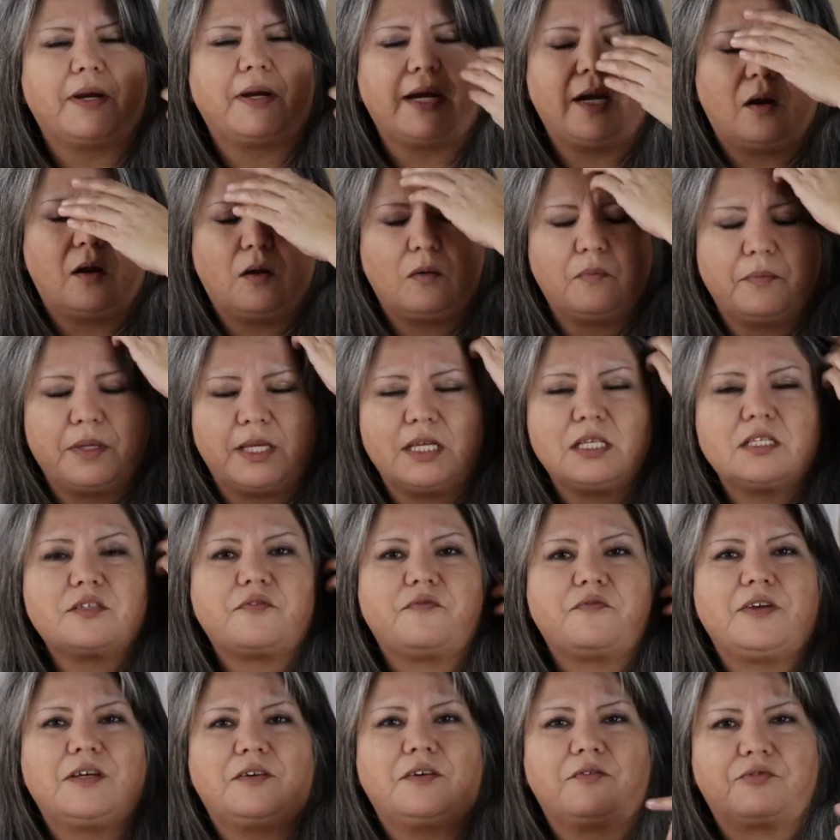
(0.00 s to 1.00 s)
by all
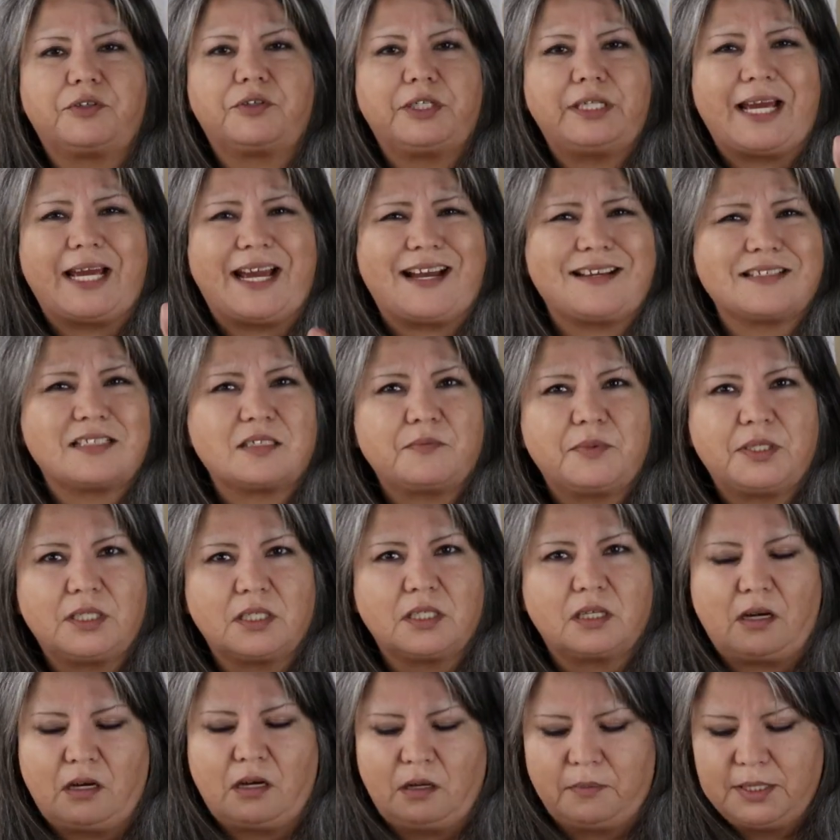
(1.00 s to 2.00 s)
means, feel free to ask them
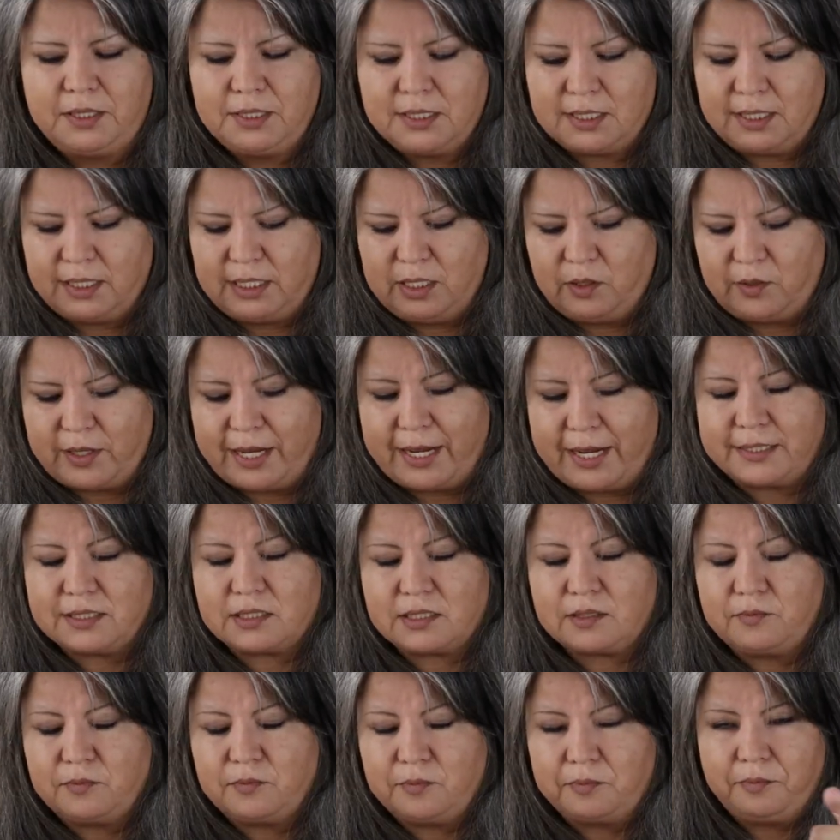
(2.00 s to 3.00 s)
in the comments, and I will
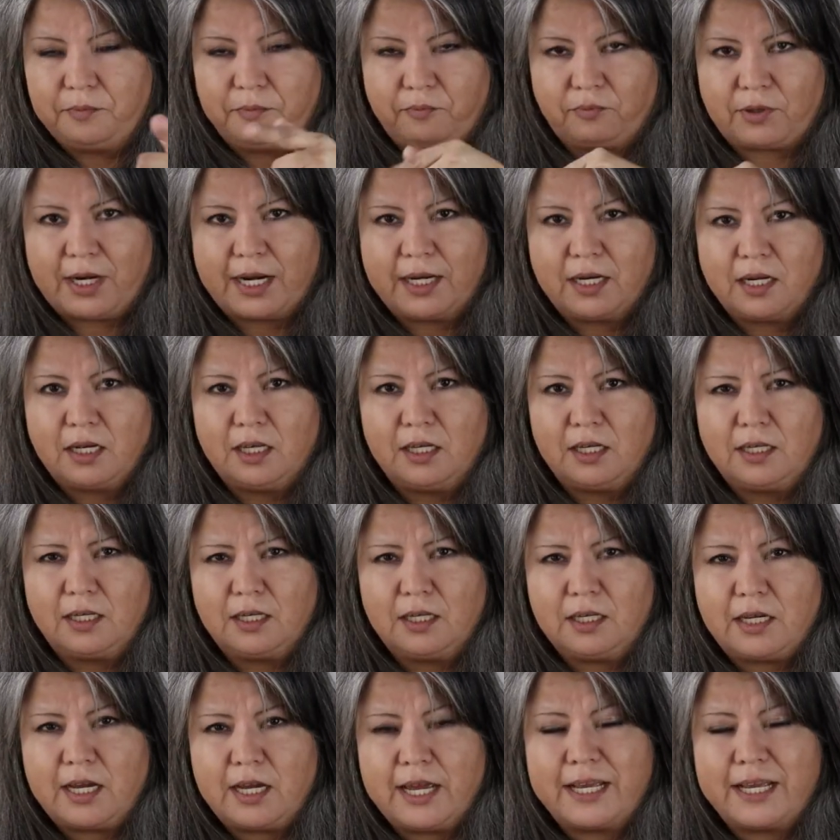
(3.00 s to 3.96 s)
ask them uh,